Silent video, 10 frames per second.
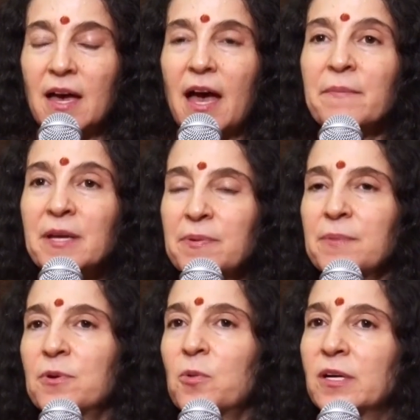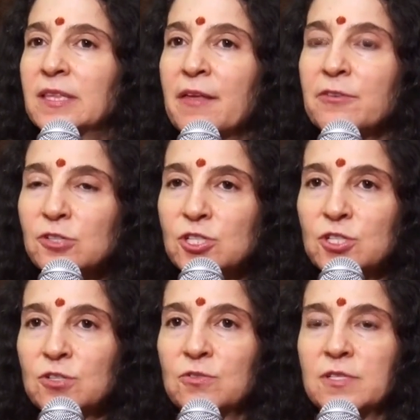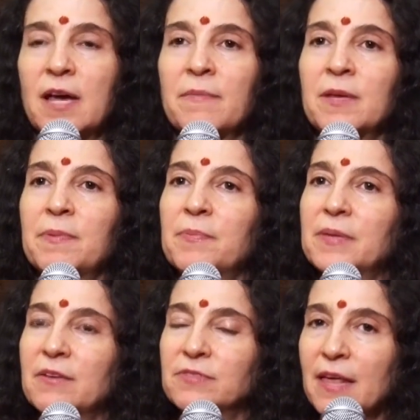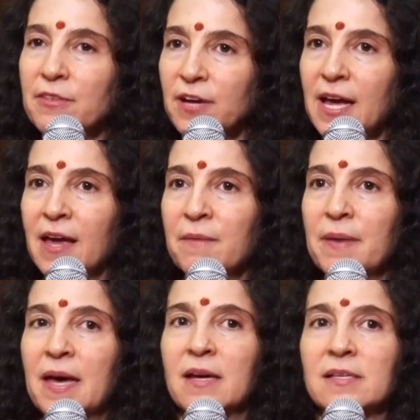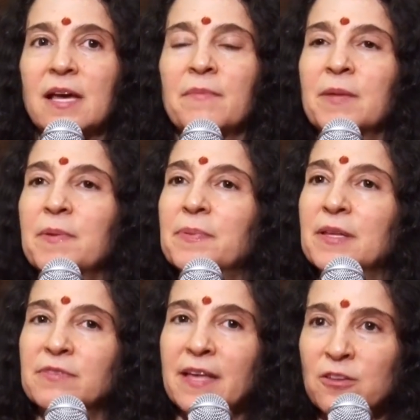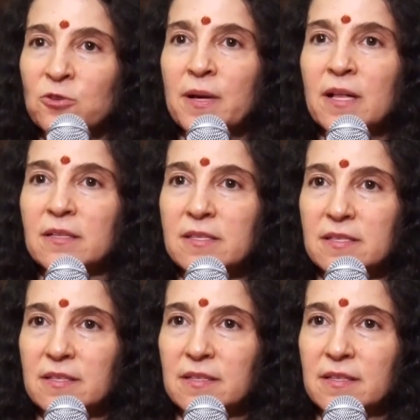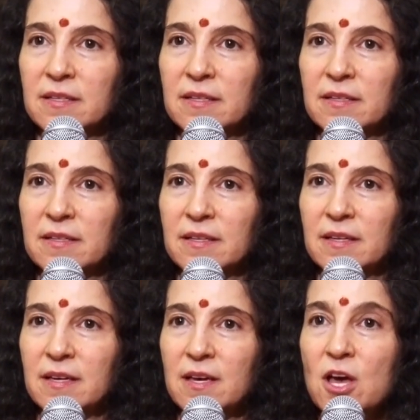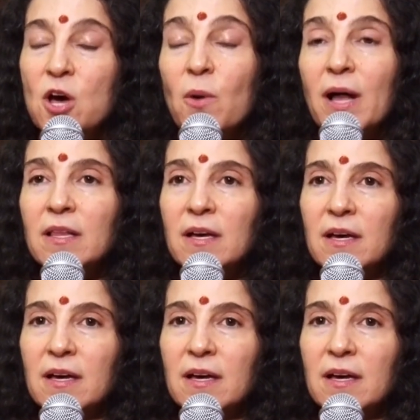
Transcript: how many people wear leather shoes, how many people have leather handbags, how many people have leather belts. Well,